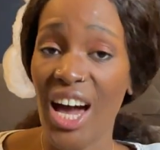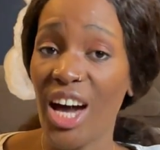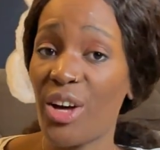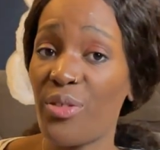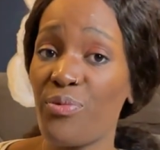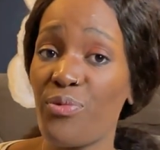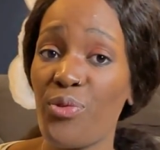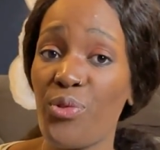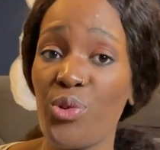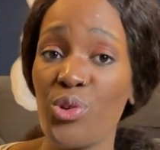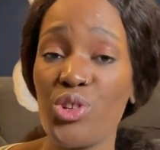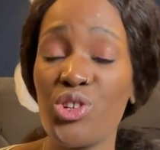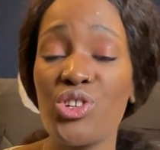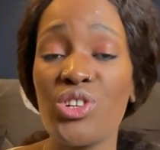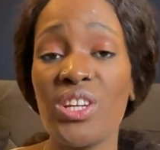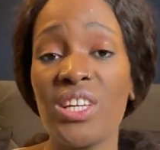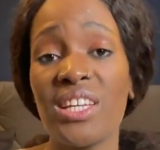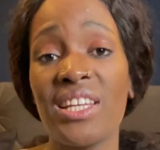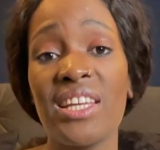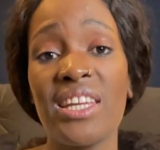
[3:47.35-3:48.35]

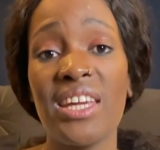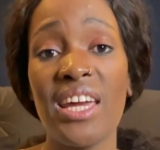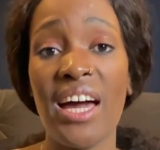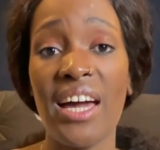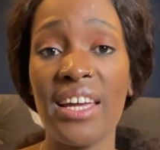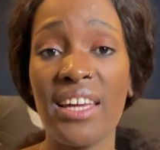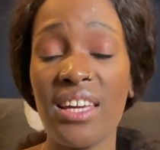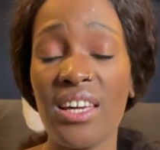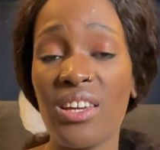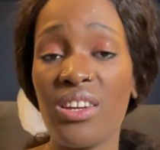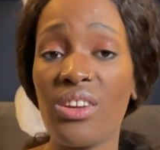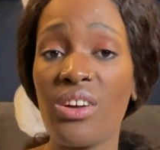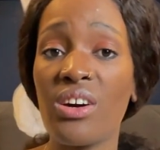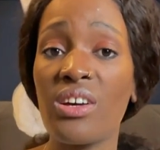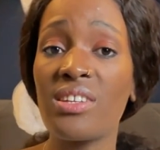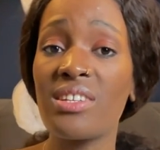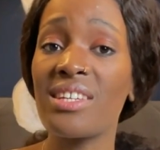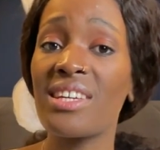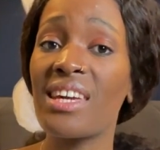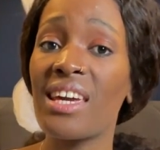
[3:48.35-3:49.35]
Unfortunately, I
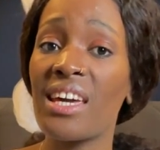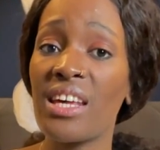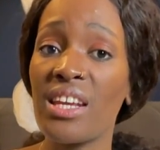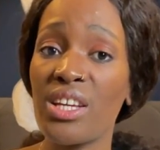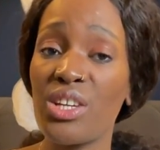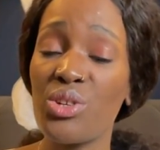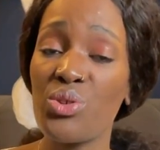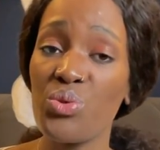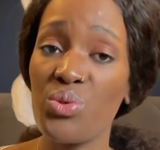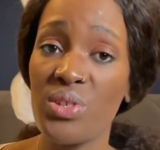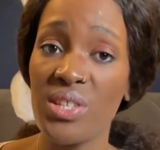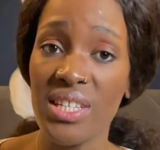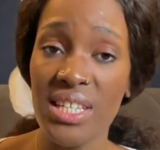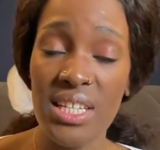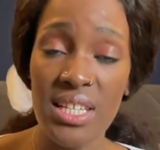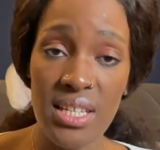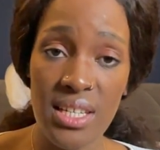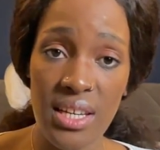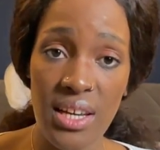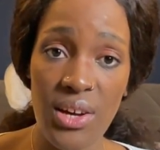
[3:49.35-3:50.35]
cannot get into
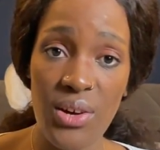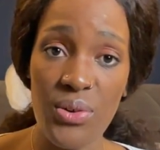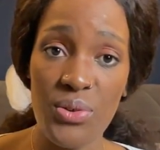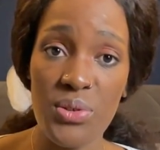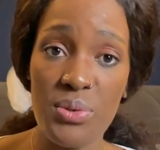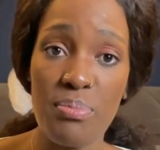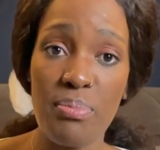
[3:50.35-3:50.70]
details,